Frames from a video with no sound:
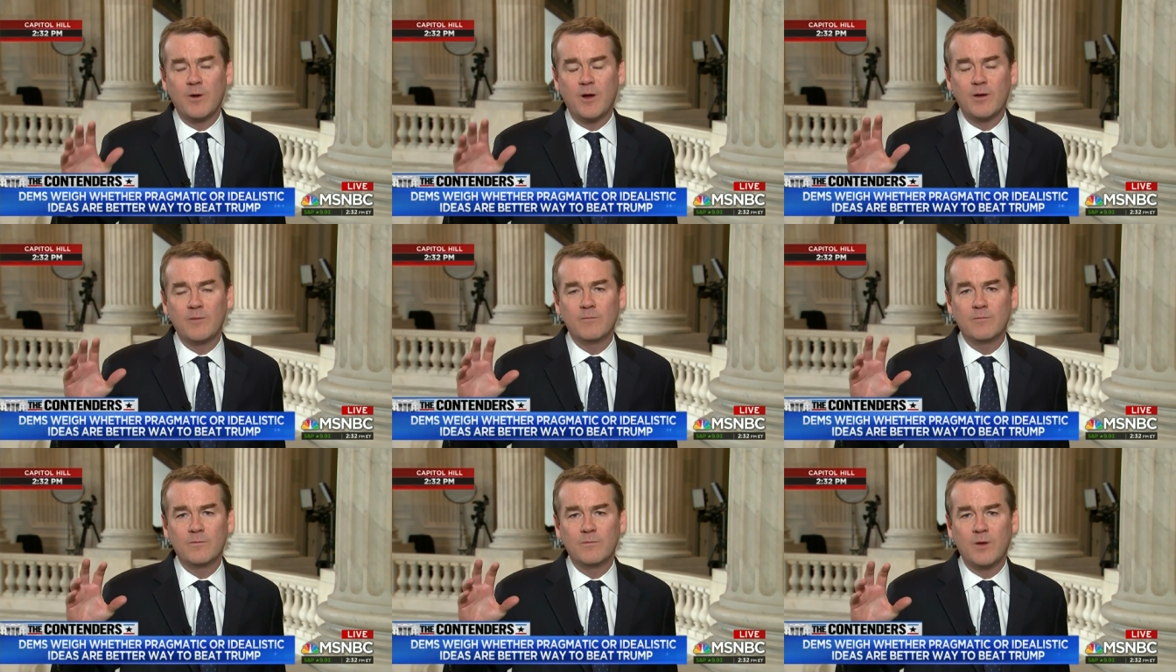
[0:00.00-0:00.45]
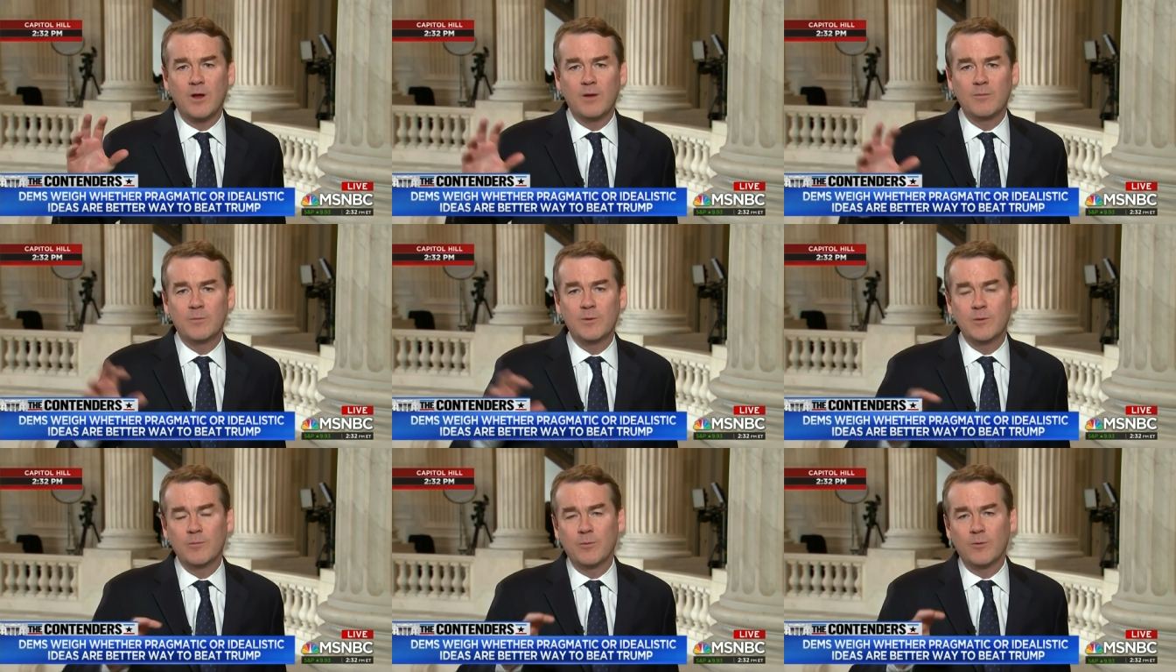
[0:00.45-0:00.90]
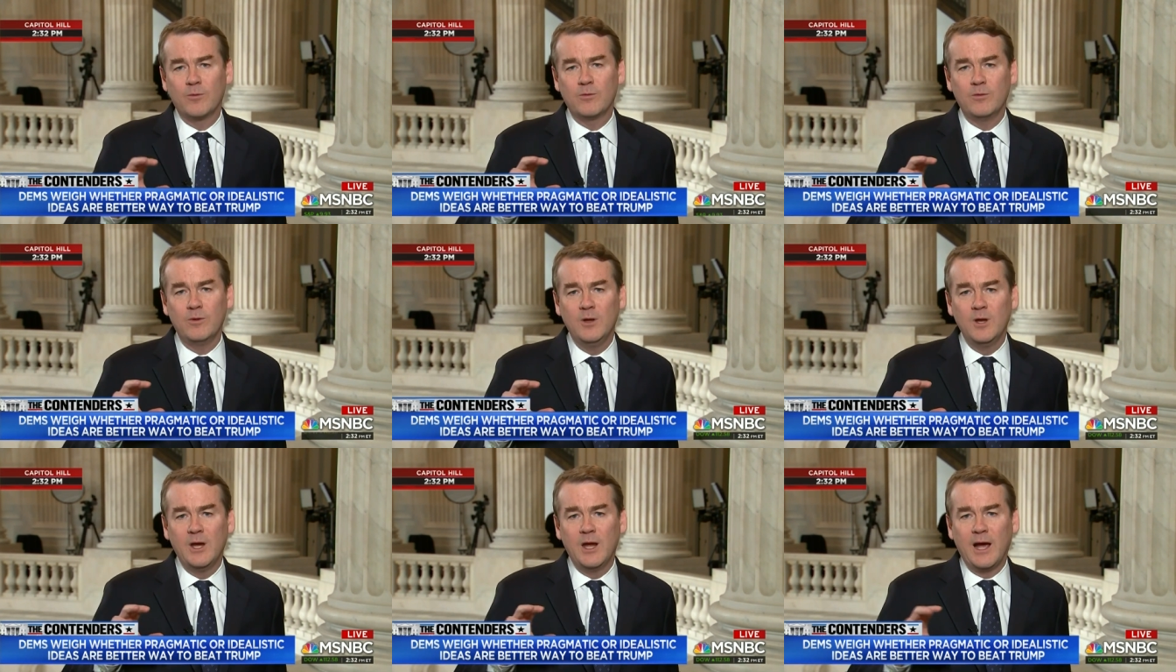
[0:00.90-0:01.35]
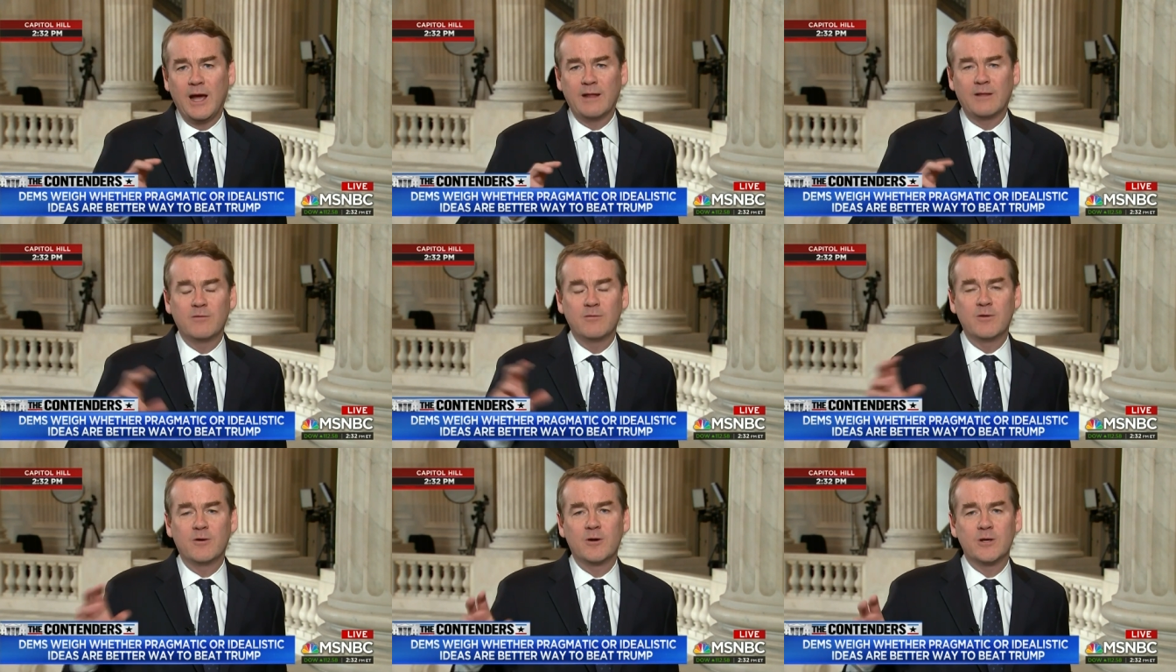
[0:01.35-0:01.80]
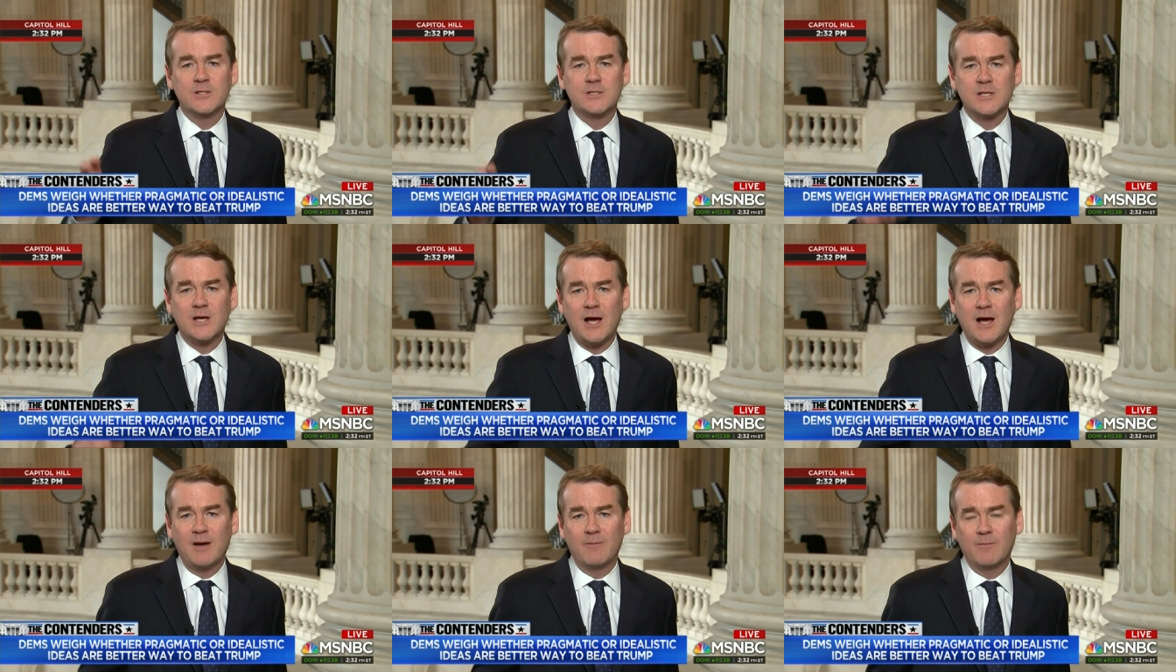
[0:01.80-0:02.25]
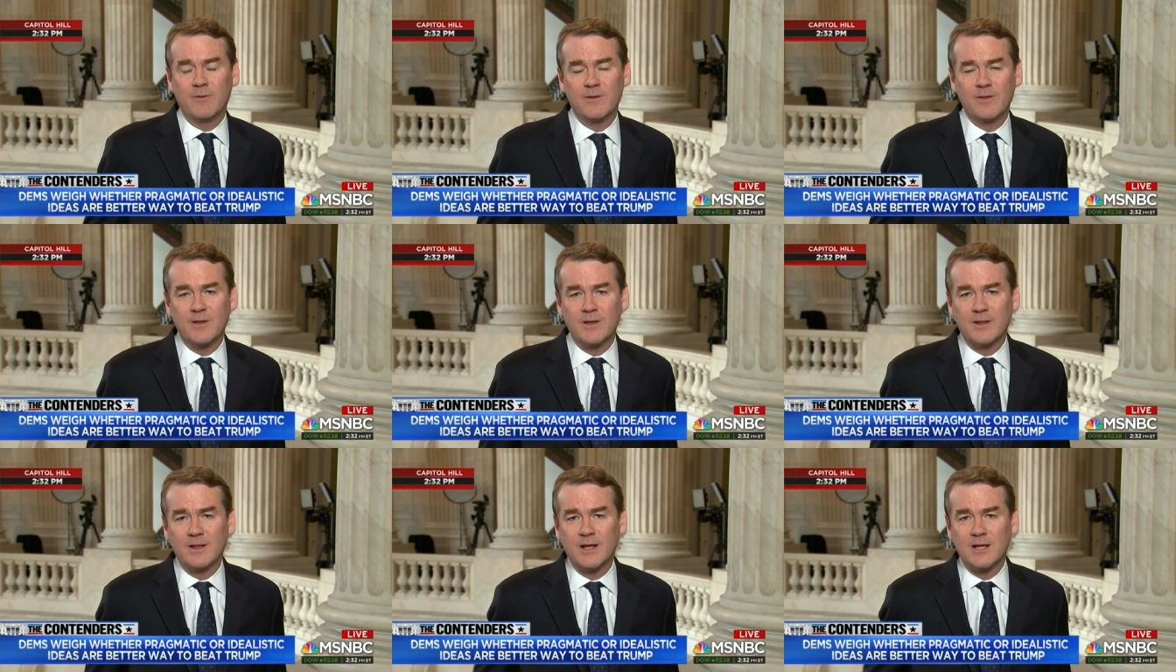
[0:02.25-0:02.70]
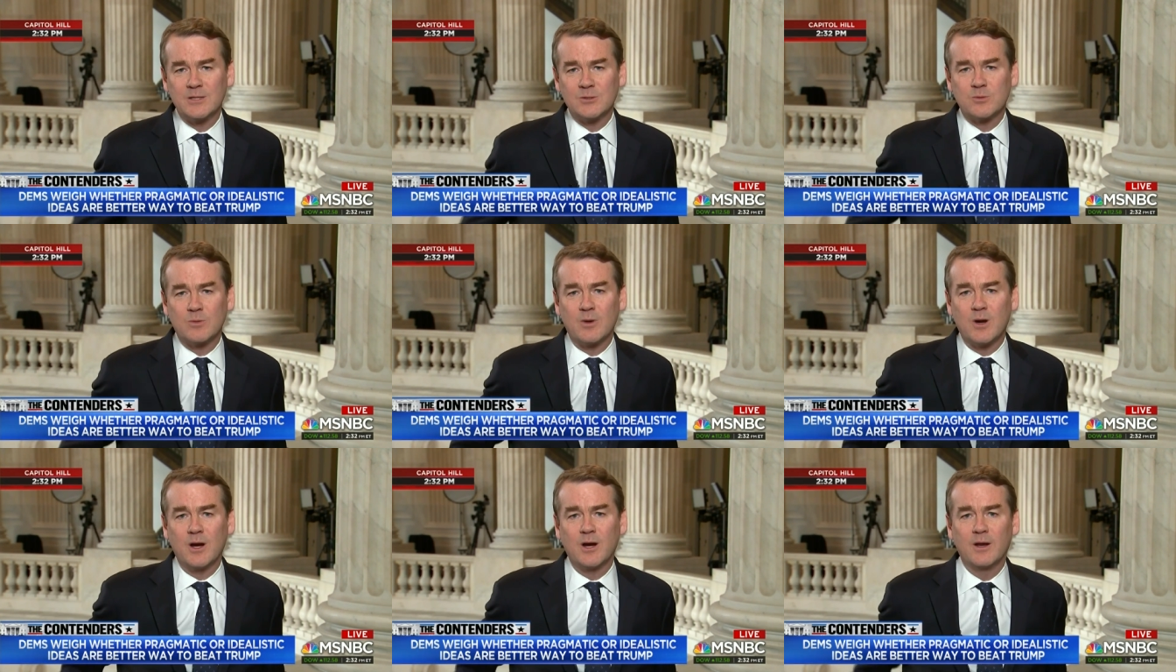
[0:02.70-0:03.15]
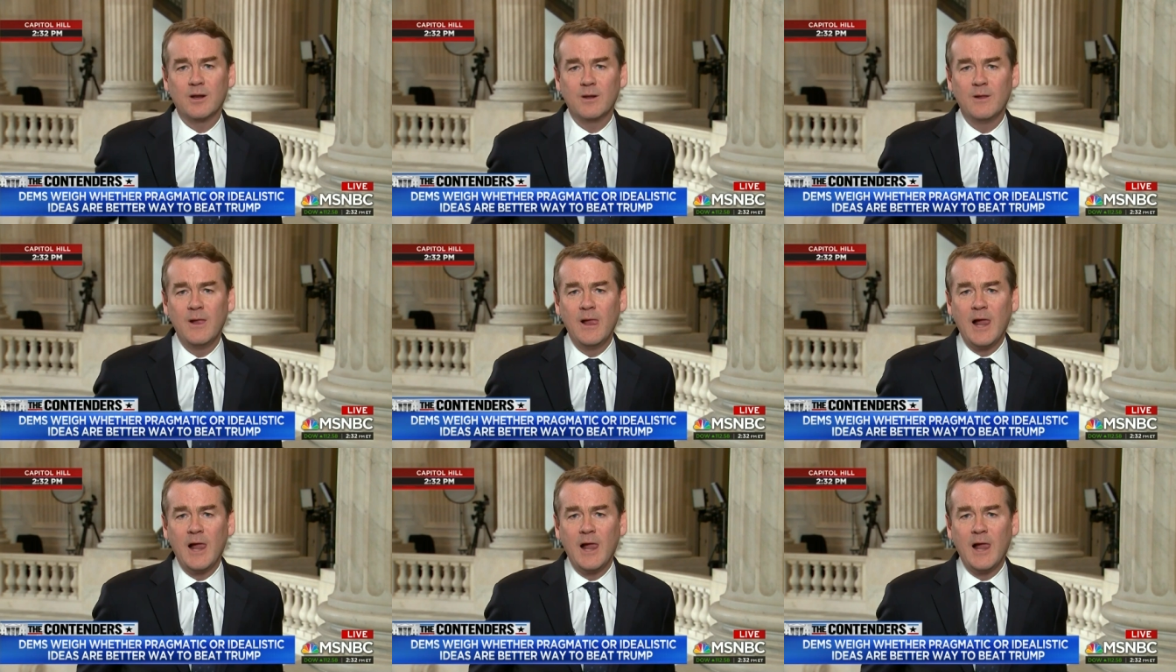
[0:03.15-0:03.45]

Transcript: on, on people at the very top. I think that's right.